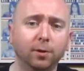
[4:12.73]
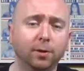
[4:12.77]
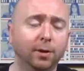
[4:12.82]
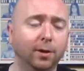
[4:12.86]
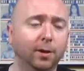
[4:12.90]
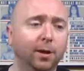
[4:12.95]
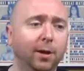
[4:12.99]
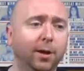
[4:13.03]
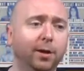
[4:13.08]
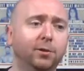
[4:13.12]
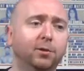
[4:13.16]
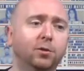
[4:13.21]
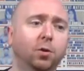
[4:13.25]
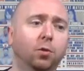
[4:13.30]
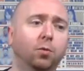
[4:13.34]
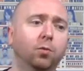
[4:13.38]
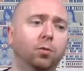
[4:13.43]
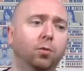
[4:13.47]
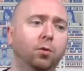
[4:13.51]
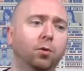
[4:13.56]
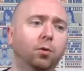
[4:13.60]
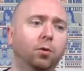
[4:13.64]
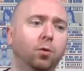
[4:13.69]
I
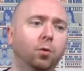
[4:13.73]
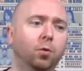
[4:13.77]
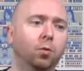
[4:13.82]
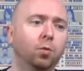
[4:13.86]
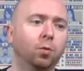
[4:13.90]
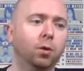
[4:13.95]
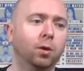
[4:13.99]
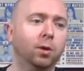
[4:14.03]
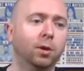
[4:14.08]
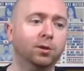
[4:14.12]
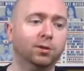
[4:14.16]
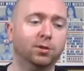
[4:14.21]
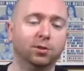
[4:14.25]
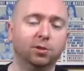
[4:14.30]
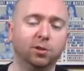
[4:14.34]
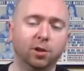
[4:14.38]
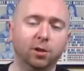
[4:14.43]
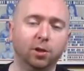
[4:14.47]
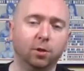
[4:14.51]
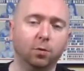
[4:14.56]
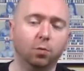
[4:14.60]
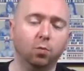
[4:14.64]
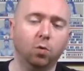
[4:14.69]
don't know, since
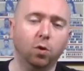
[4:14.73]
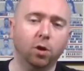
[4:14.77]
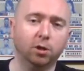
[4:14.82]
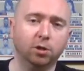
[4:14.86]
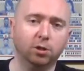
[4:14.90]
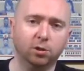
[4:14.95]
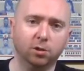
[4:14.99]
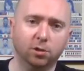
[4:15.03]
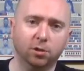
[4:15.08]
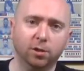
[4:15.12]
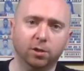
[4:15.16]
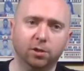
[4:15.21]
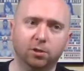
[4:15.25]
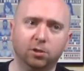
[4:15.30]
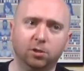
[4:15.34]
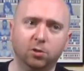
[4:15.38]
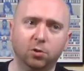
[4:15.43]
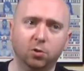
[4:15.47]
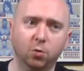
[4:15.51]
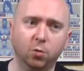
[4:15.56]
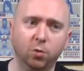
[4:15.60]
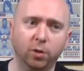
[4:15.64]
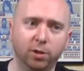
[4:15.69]
I didn't watch the
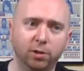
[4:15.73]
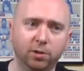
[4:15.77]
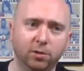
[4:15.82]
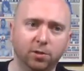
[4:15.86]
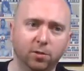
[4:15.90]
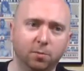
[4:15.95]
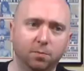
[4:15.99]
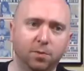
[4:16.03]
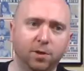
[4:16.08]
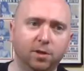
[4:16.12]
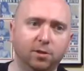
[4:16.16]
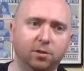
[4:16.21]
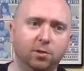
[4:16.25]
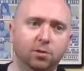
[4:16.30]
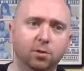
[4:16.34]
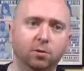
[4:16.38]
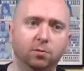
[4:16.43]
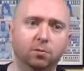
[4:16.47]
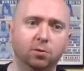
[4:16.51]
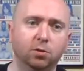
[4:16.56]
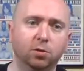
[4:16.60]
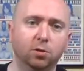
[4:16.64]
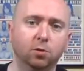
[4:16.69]
last 2 weeks of the best
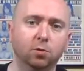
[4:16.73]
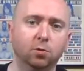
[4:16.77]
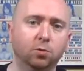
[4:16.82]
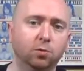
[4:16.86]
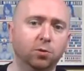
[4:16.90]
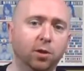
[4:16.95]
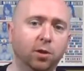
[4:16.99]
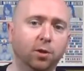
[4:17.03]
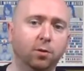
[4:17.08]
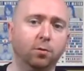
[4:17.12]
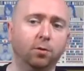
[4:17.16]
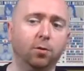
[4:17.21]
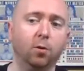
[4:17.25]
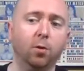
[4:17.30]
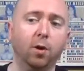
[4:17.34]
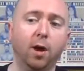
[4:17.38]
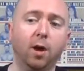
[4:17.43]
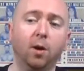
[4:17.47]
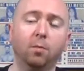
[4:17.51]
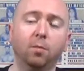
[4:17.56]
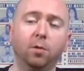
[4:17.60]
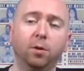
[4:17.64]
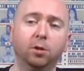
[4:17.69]
of shows, I don't know
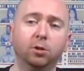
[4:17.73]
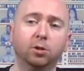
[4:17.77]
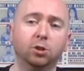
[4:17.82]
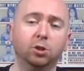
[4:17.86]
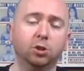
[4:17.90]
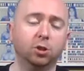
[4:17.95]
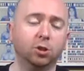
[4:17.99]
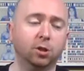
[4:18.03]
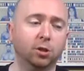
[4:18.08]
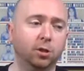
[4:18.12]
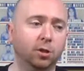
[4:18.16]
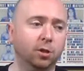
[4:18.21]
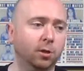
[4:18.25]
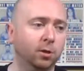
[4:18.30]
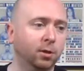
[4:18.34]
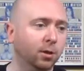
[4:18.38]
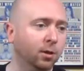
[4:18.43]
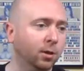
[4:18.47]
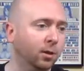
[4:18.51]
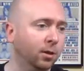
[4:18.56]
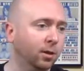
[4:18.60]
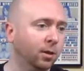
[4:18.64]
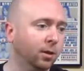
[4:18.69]
how much
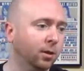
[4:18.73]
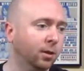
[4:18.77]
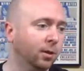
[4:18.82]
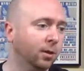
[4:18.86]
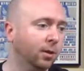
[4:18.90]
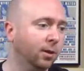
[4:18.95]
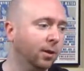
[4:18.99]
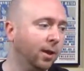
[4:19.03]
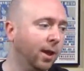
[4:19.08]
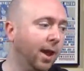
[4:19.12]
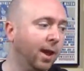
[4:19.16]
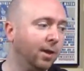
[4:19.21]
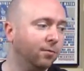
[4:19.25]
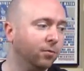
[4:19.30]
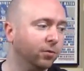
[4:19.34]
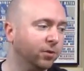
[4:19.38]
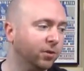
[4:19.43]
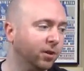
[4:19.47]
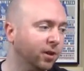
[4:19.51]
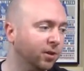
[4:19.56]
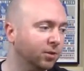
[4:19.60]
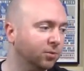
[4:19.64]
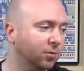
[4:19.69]

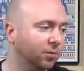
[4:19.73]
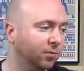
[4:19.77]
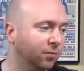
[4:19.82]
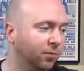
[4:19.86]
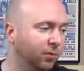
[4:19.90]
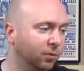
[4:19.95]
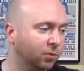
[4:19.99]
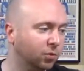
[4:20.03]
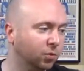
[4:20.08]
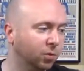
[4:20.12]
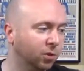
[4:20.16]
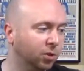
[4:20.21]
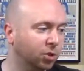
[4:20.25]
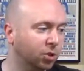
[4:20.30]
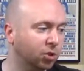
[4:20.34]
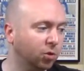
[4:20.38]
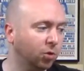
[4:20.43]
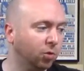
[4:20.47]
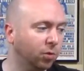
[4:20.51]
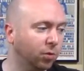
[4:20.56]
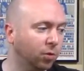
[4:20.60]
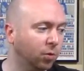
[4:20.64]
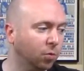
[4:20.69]
advertisement for this week's
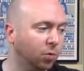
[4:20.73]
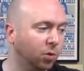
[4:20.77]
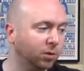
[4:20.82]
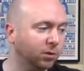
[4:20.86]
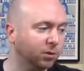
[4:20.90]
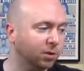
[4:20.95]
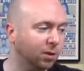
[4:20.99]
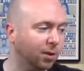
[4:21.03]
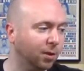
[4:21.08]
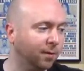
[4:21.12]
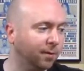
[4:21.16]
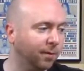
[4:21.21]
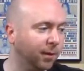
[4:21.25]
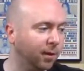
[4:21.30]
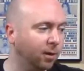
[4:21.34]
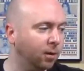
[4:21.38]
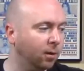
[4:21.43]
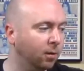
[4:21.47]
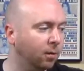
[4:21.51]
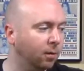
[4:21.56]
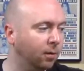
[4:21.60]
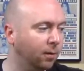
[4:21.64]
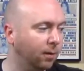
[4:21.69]
show there was on
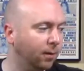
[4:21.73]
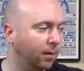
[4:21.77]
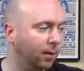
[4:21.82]
there.